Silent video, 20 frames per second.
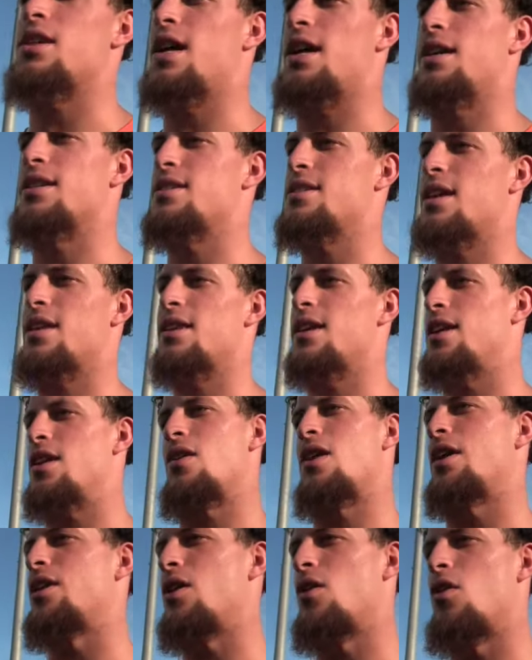And I can say that, you
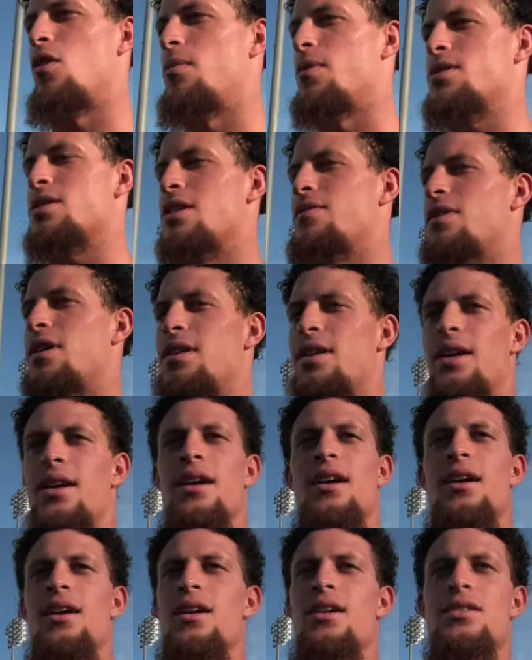know, I know them and stuff like
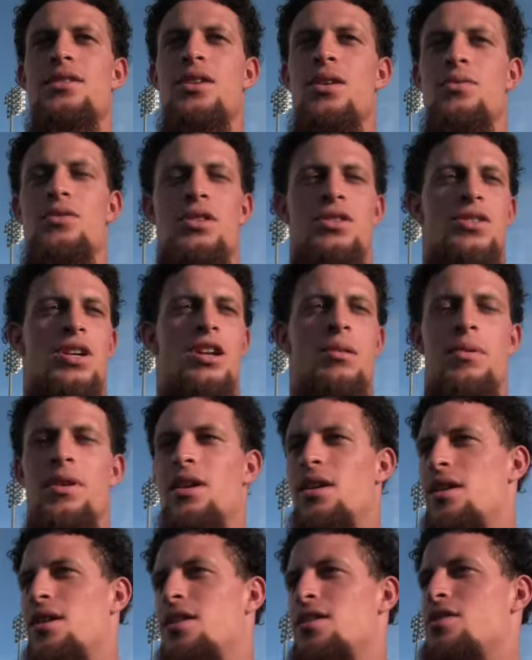that. So just trying to
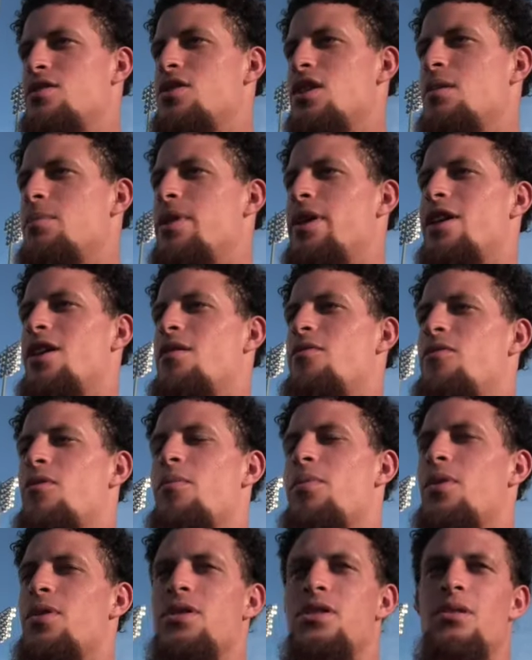be a
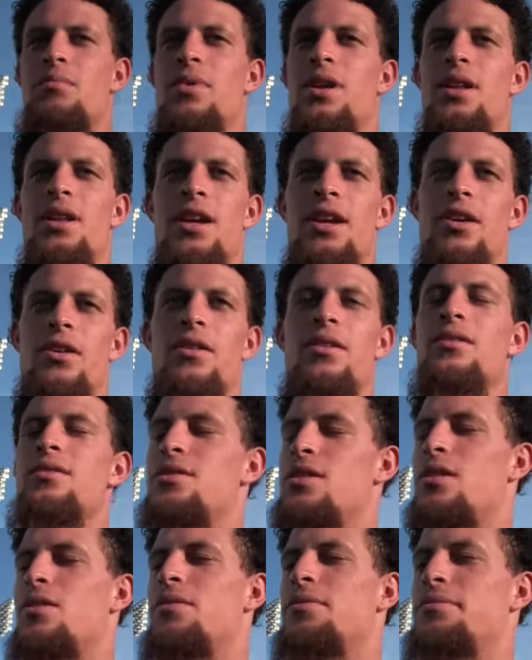helpful person, be a leader.
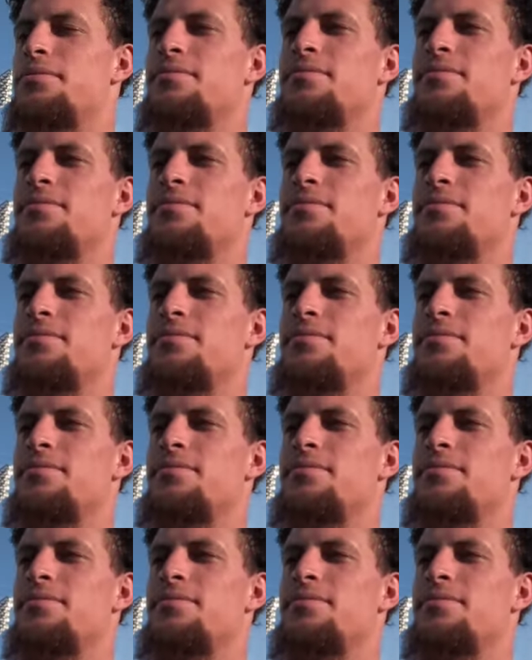So.